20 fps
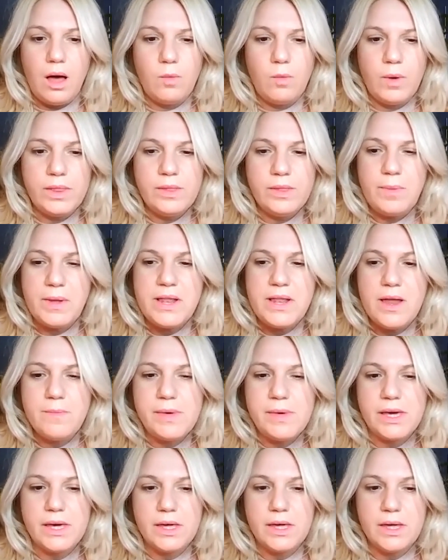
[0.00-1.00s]
when the
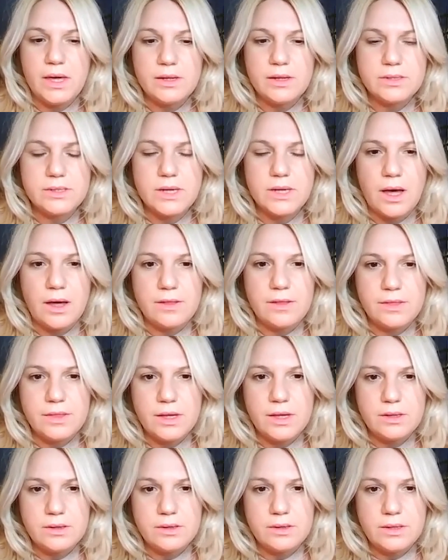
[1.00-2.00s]
pandemic hit, I
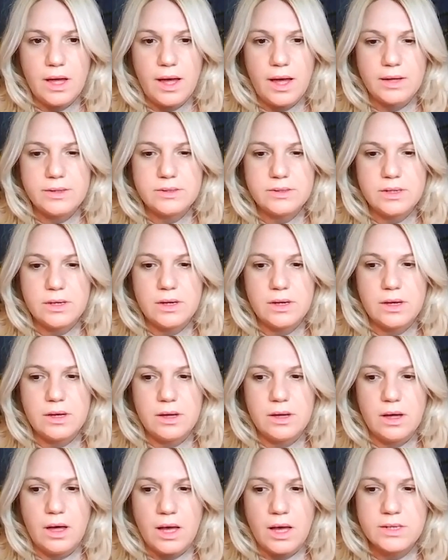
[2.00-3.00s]
think that
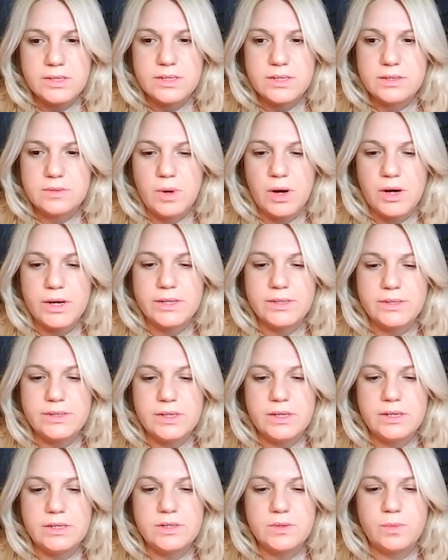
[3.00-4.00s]
us as
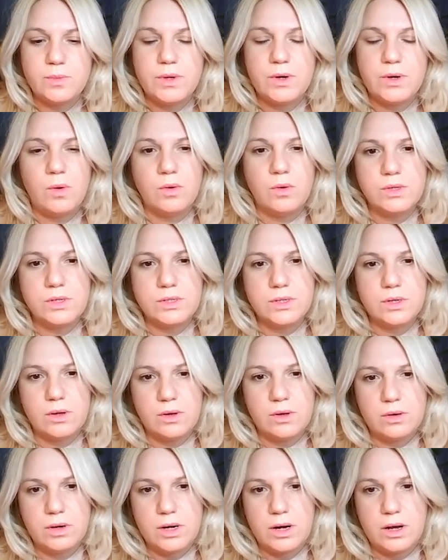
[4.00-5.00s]
marketeers, we
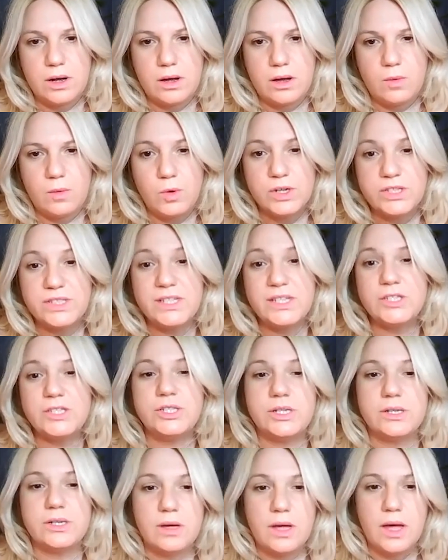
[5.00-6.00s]
also were
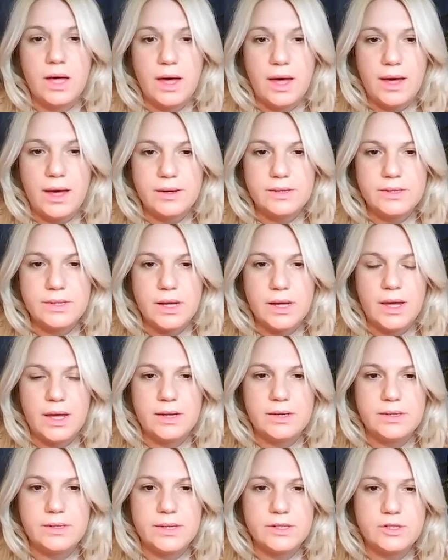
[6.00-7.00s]
teaching and
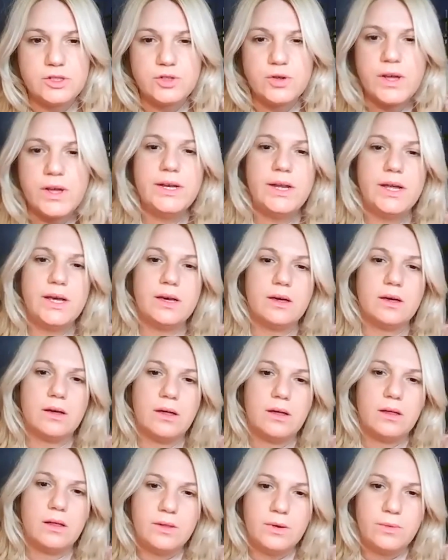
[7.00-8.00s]
training
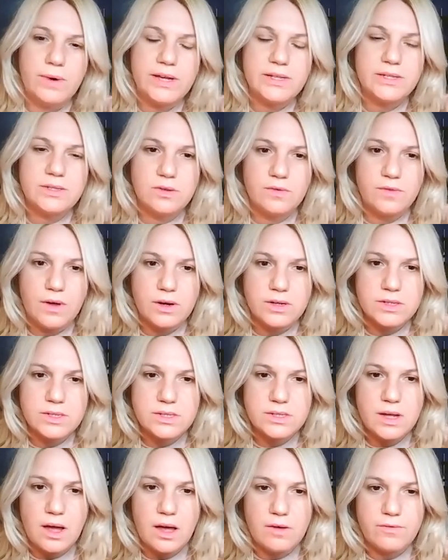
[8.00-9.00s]
the rest of our
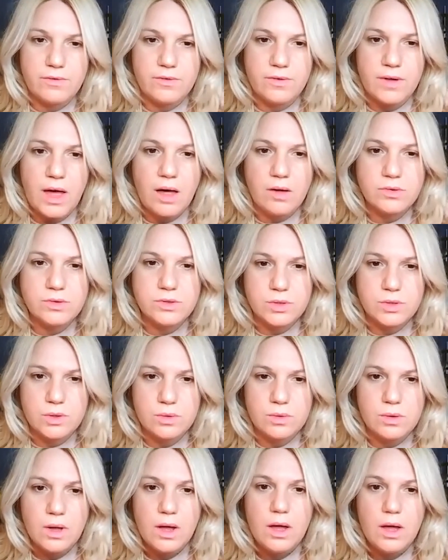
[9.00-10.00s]
staff how
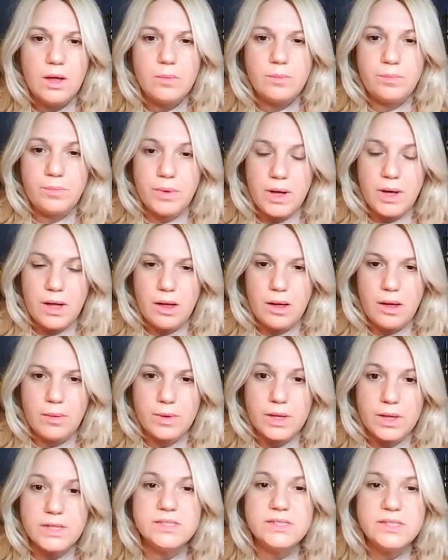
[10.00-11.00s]
to
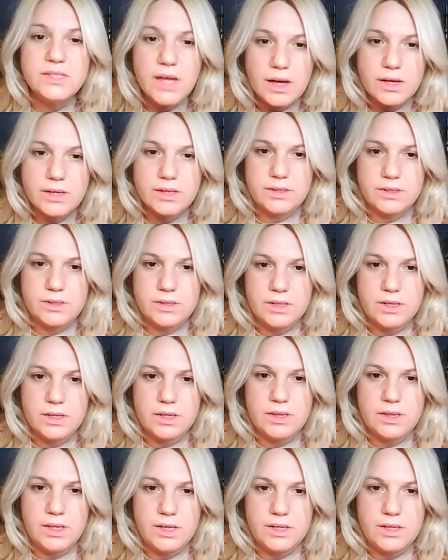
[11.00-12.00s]
conduct
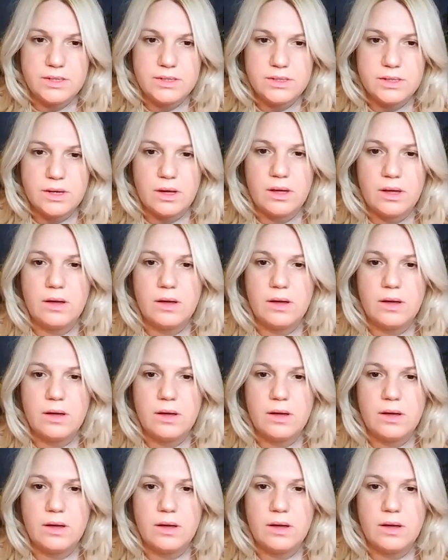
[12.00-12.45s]
these